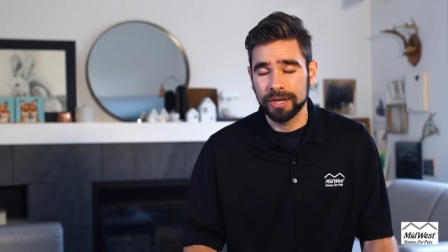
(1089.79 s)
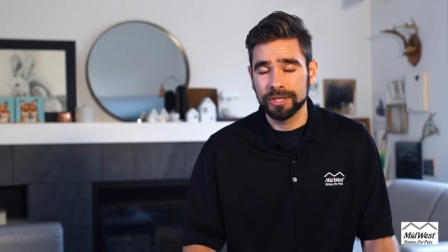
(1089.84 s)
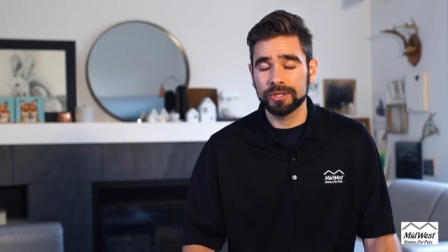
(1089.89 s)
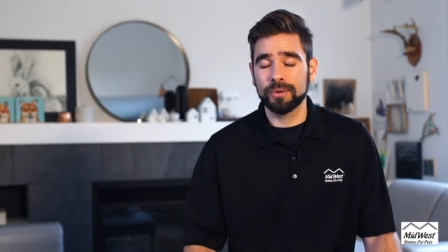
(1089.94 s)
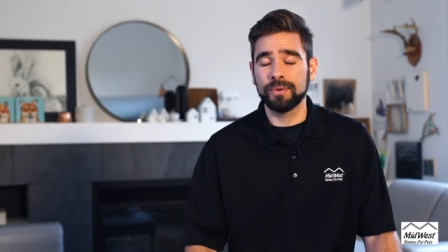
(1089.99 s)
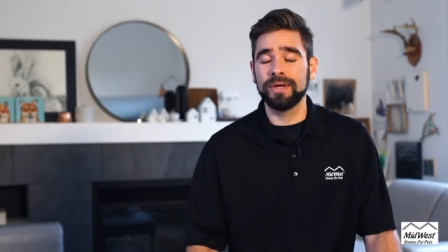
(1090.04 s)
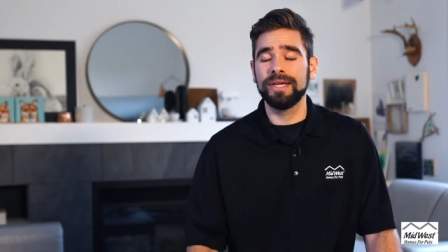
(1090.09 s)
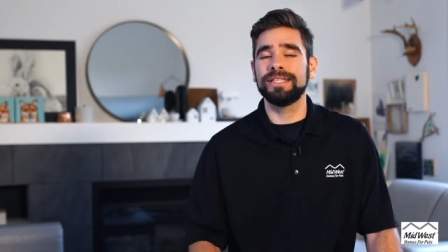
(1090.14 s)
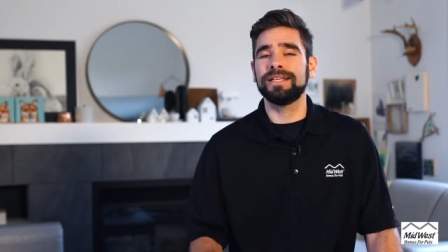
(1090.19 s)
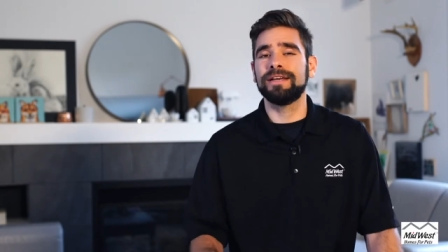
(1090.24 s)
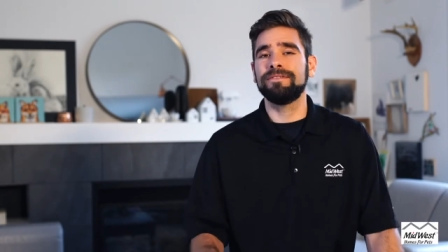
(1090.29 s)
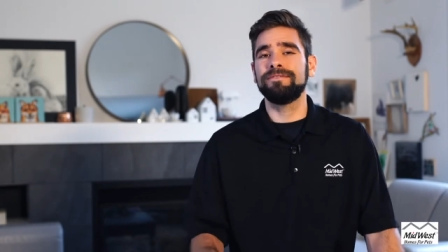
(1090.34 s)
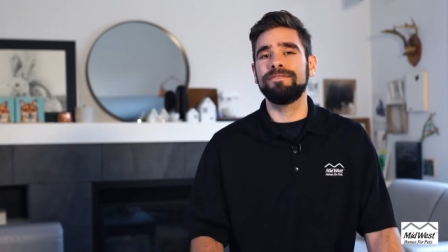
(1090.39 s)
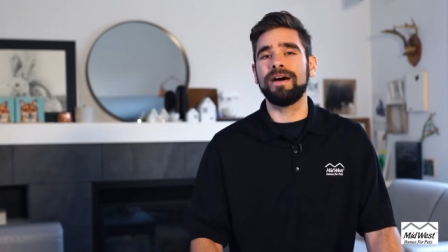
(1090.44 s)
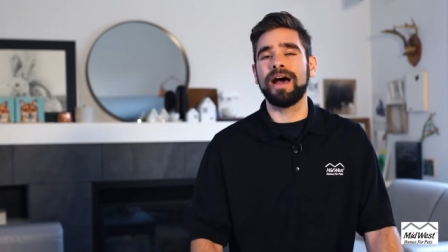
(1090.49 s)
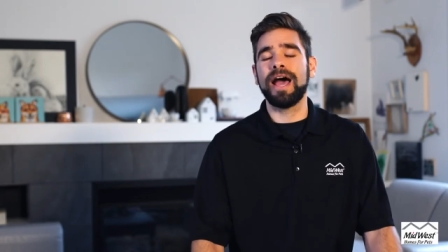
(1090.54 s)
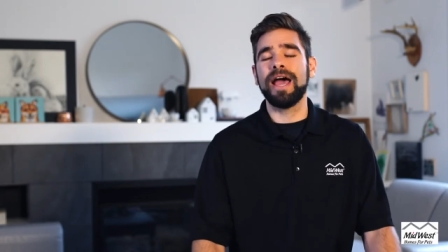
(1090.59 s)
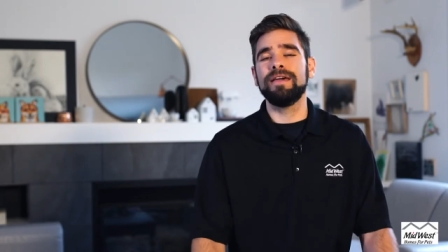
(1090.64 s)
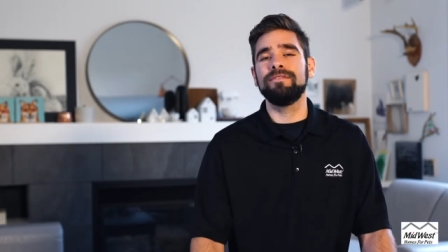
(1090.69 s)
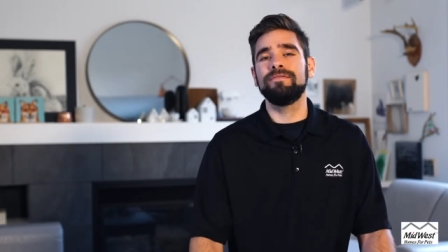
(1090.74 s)
So he's a
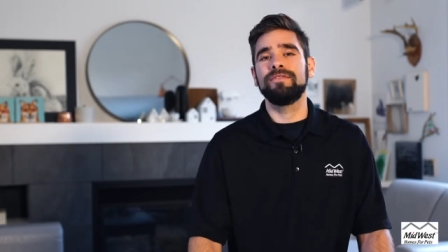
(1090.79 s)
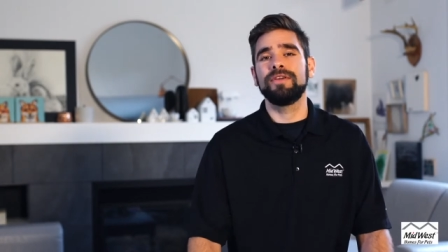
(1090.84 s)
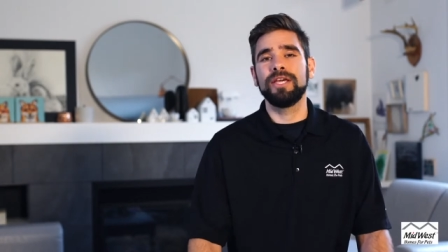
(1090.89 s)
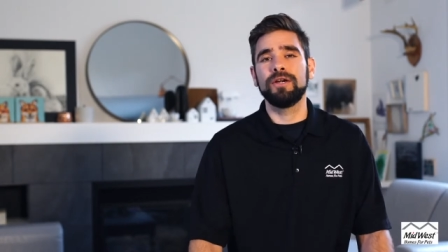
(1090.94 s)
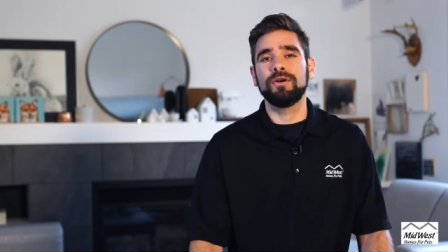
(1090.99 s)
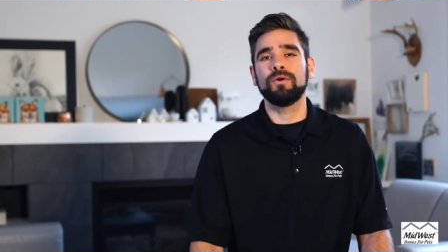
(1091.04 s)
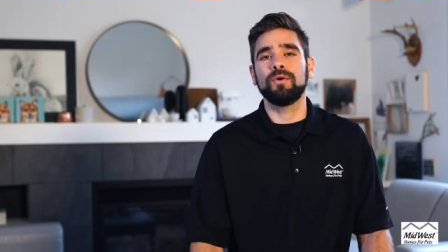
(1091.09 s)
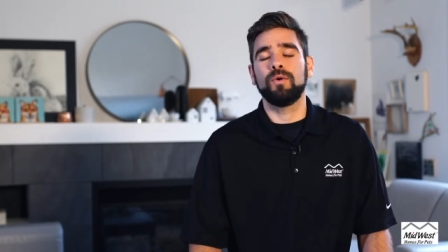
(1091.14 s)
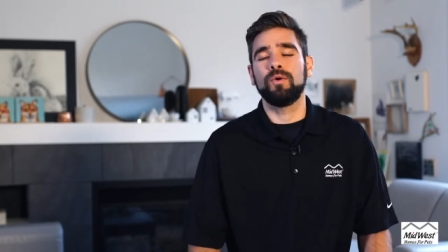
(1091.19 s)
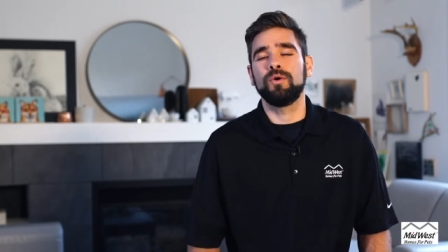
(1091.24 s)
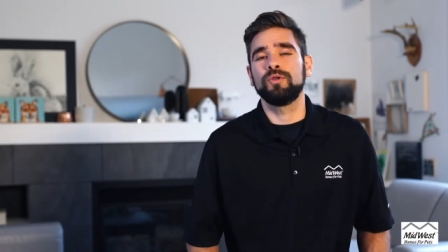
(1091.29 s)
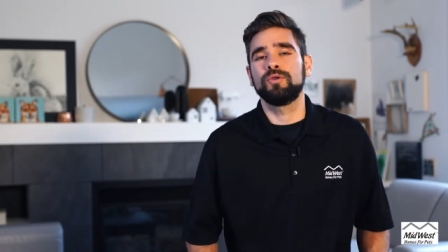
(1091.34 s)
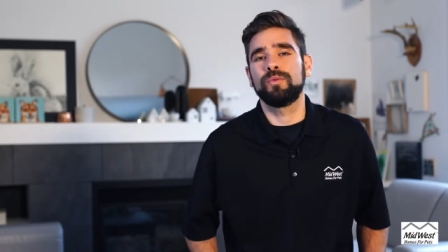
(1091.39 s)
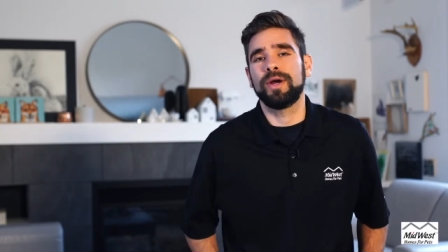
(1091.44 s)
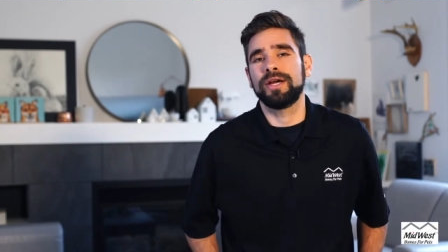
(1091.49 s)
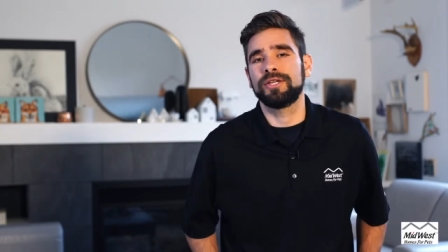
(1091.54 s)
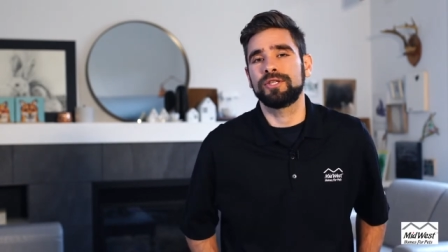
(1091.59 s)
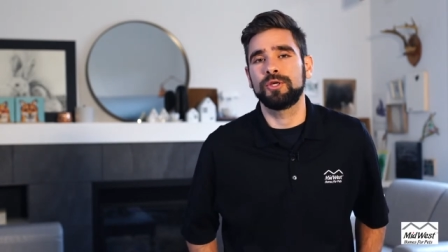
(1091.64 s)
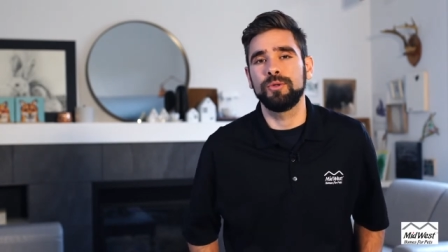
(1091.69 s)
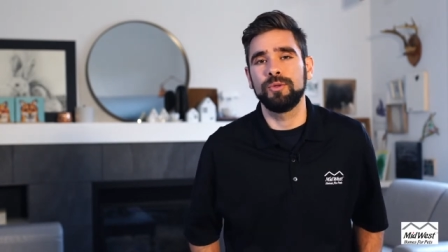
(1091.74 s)
five year old
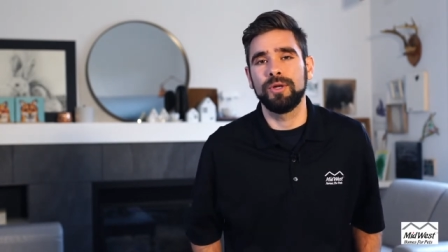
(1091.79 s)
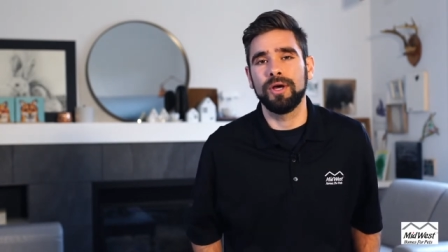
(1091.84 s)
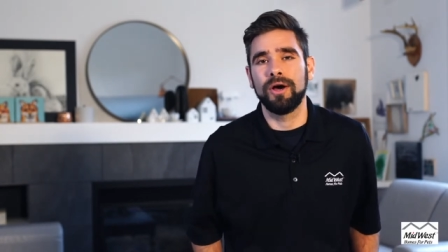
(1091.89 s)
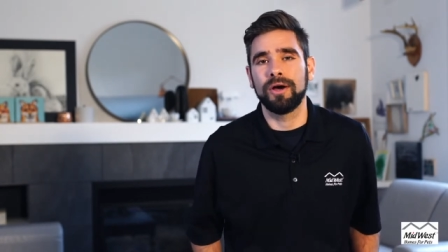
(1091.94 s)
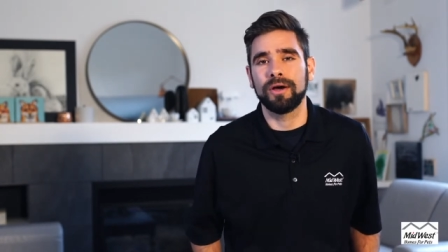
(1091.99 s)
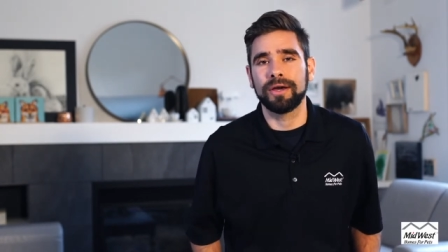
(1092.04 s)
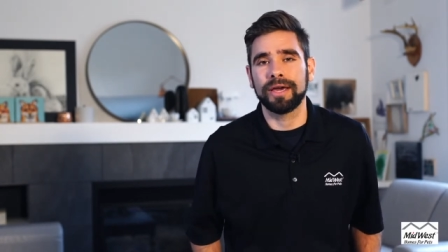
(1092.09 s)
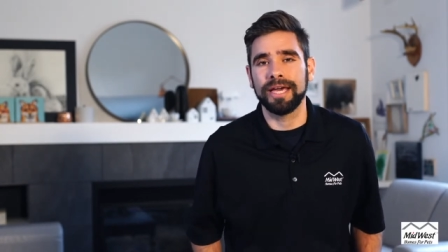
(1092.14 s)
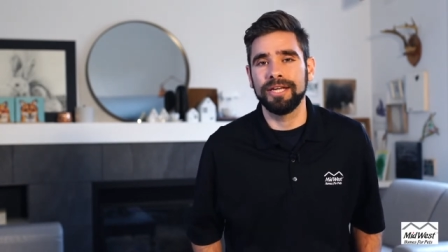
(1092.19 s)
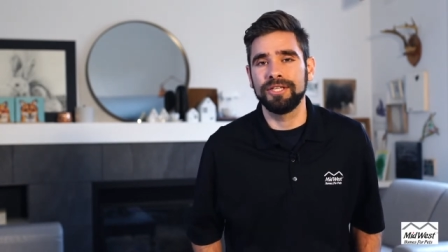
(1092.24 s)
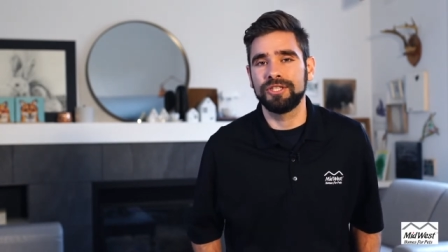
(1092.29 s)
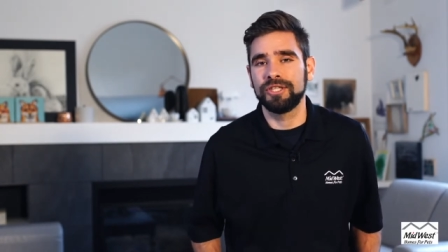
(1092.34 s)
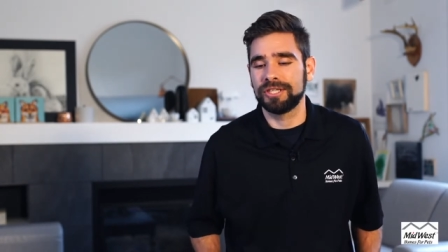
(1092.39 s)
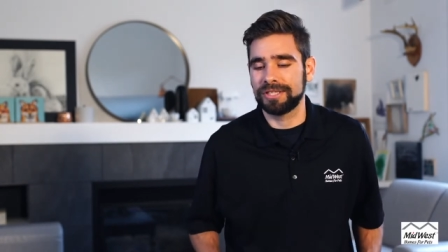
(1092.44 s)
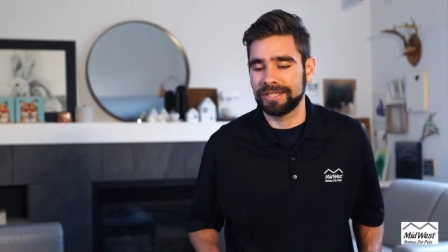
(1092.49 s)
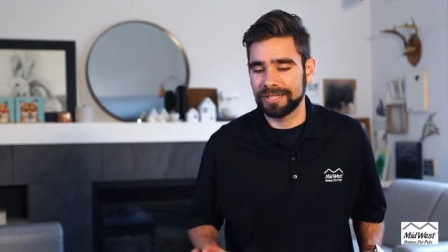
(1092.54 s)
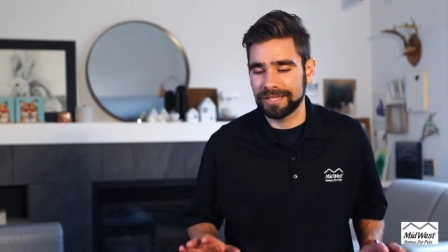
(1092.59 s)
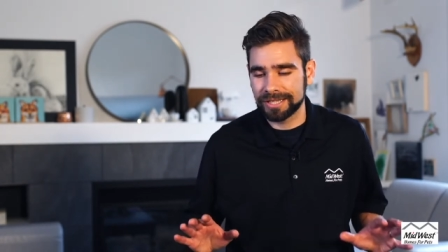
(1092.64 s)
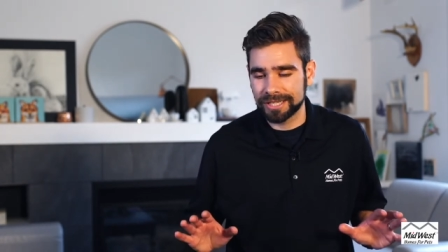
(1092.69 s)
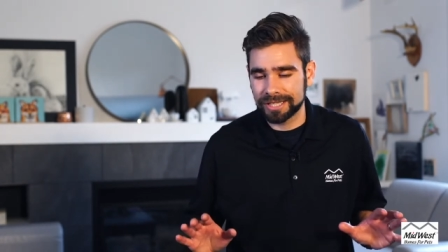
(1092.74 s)
rescue dog and
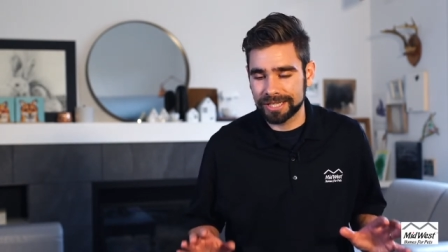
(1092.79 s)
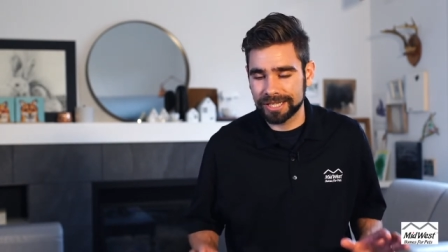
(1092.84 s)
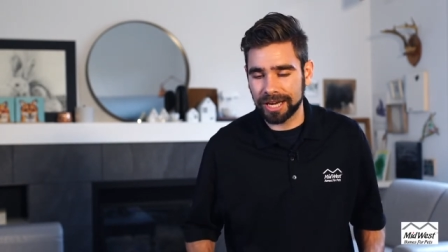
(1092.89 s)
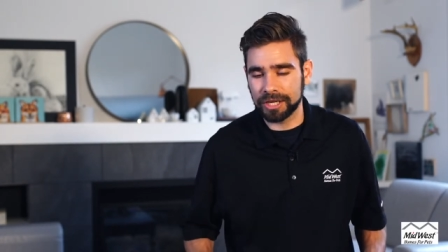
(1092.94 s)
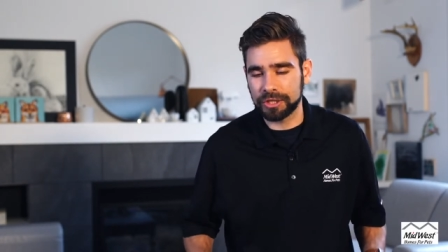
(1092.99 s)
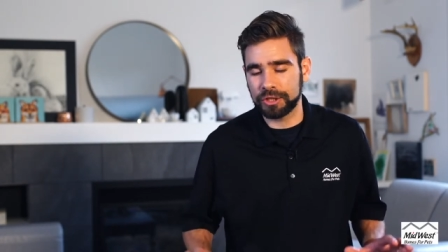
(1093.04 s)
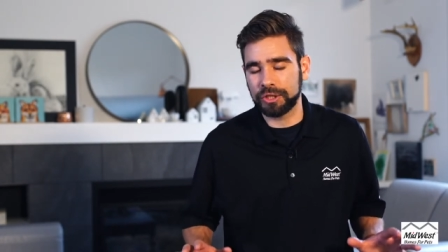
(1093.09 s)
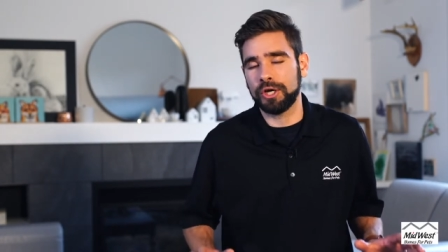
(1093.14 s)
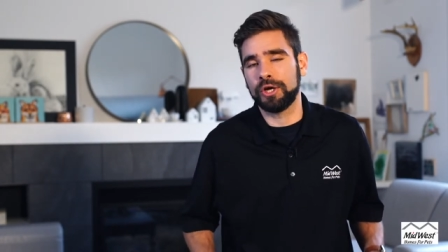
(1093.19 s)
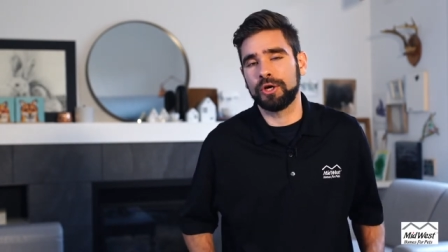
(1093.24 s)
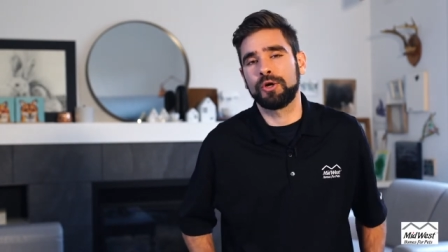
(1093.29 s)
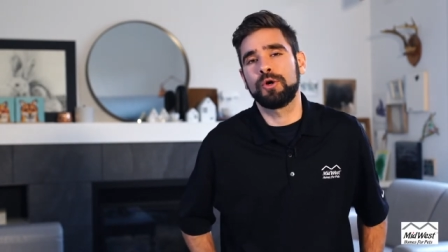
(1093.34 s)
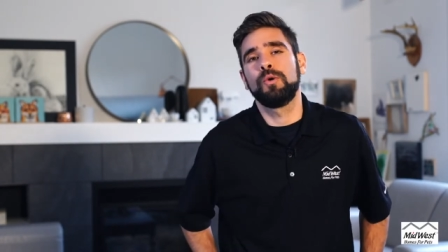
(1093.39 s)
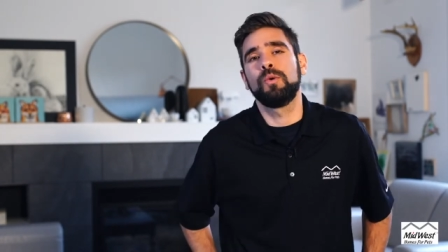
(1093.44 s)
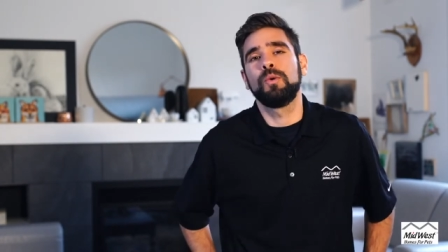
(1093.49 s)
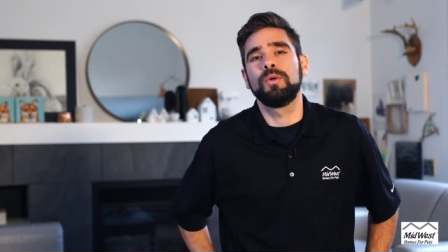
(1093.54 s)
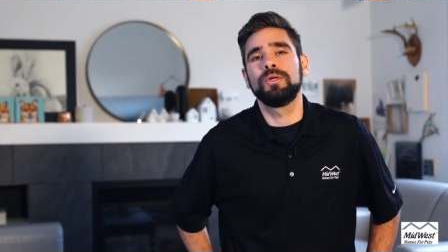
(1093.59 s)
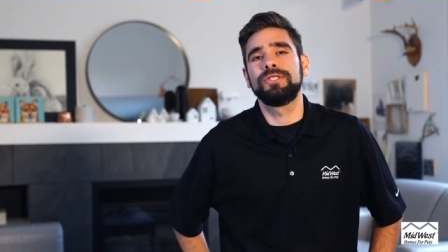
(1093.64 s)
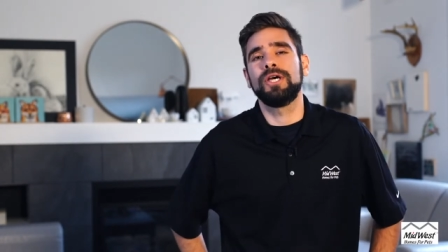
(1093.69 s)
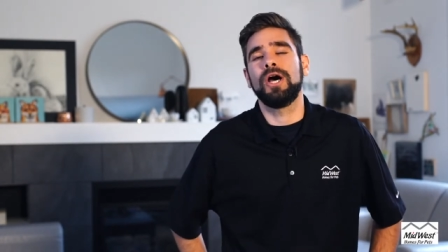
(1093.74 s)
just such a
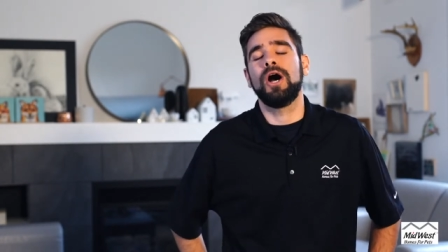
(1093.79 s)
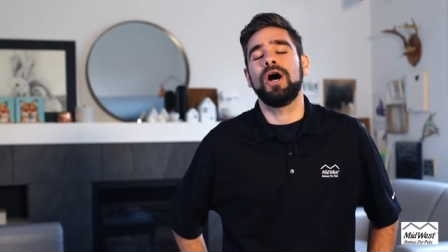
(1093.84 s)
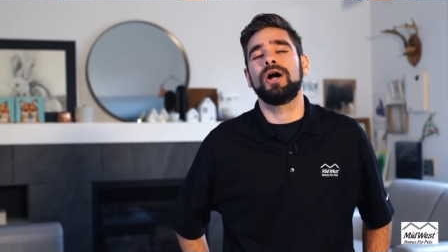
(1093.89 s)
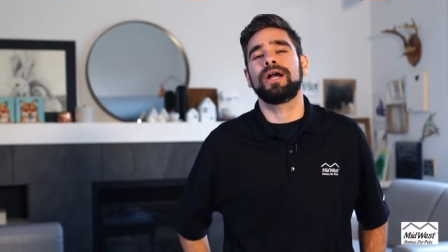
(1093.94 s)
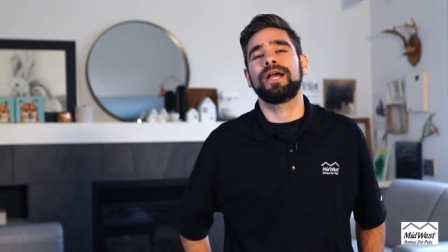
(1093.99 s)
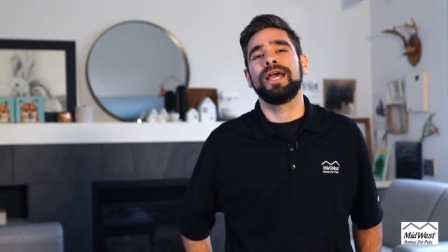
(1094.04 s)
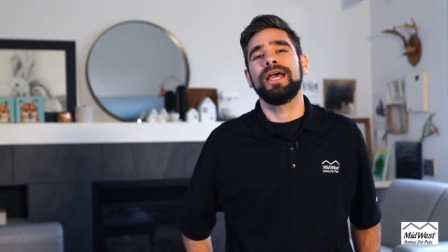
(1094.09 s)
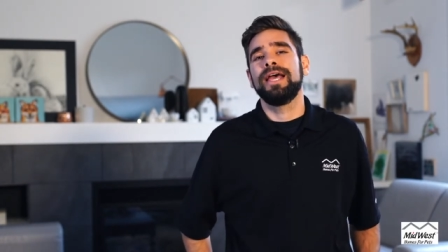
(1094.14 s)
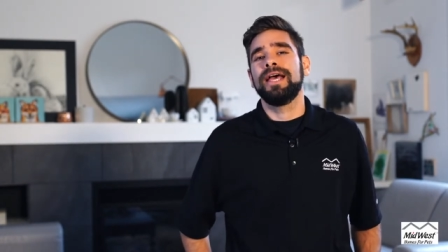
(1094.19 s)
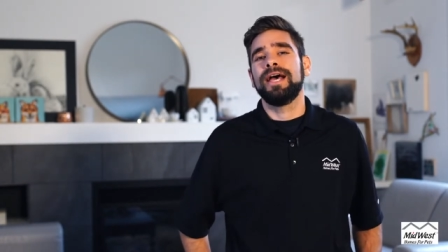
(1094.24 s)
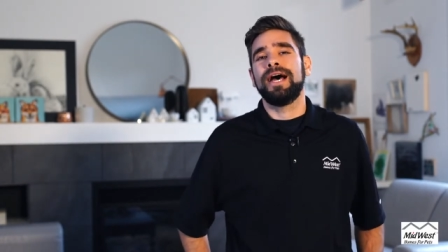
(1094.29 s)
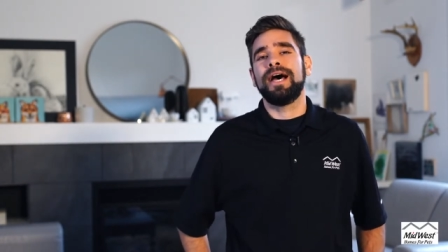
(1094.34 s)
cool dog.